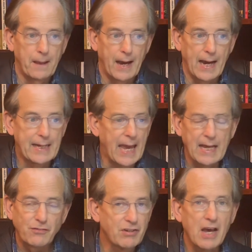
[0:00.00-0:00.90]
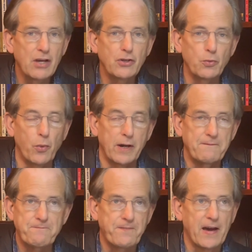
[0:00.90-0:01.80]
I can't tell you what
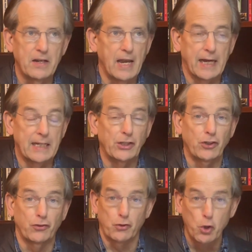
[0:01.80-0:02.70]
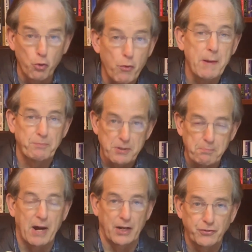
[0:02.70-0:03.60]
it felt like. It just gripped
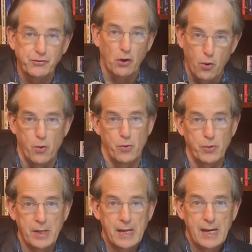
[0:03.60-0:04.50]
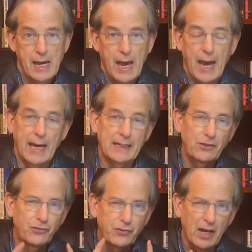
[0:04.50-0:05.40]
my soul. And he
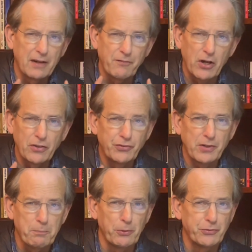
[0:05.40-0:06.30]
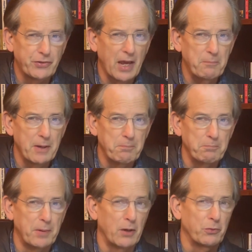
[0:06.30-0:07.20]
said a very simple statement,
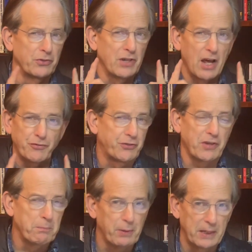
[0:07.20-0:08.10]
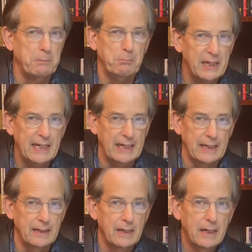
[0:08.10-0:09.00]
but it was not simple in
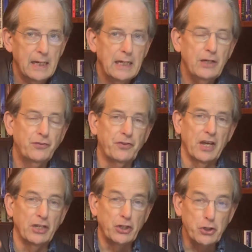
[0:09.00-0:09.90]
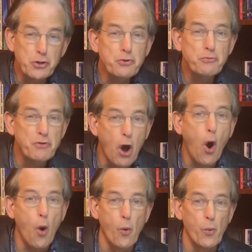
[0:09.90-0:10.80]
meaning. He said, You
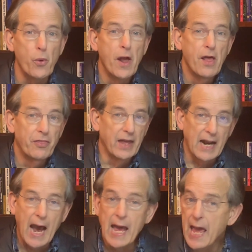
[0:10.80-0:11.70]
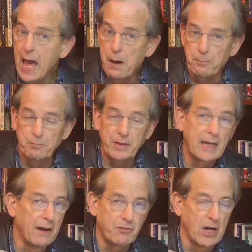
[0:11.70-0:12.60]
know that I am
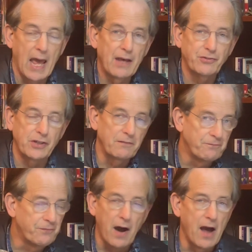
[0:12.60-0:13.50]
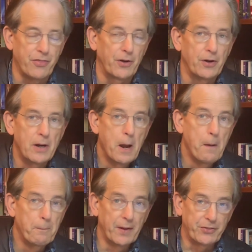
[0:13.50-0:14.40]
the everlasting Father
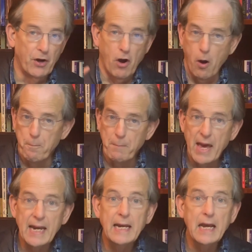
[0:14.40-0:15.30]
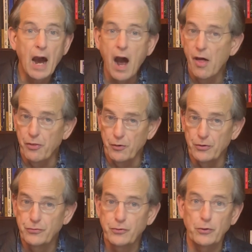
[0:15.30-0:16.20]
but there are many
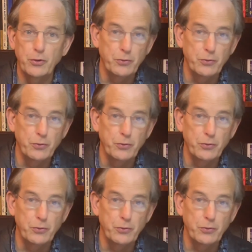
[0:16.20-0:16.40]
others who